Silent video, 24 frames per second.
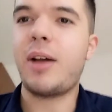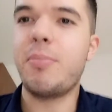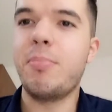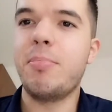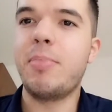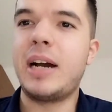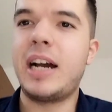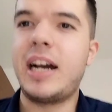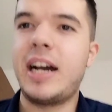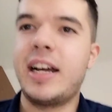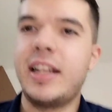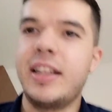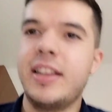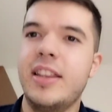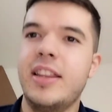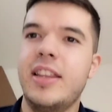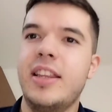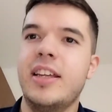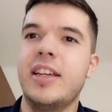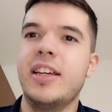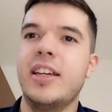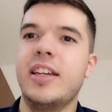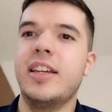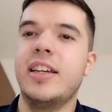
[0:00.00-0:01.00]
bad
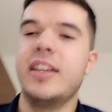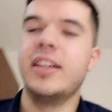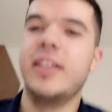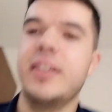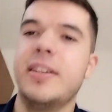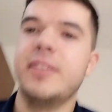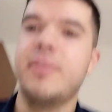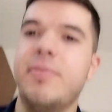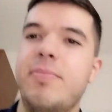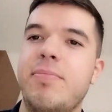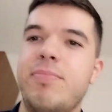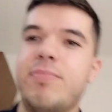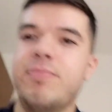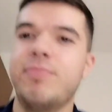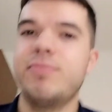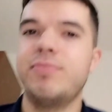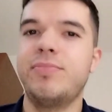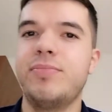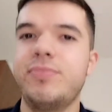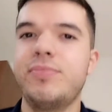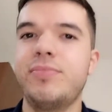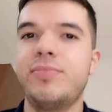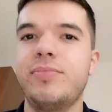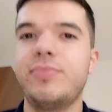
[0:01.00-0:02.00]

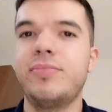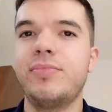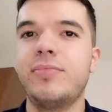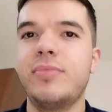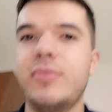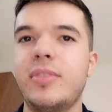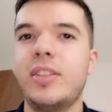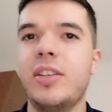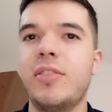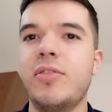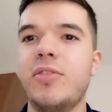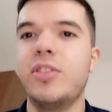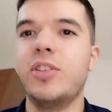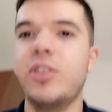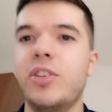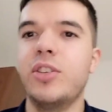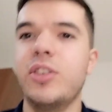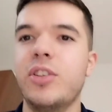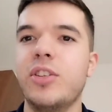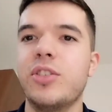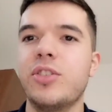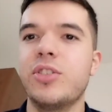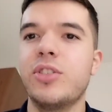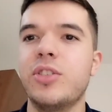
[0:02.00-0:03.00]
they've done
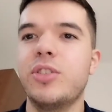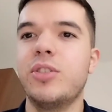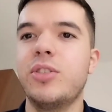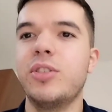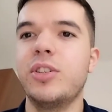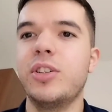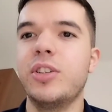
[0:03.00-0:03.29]
the show,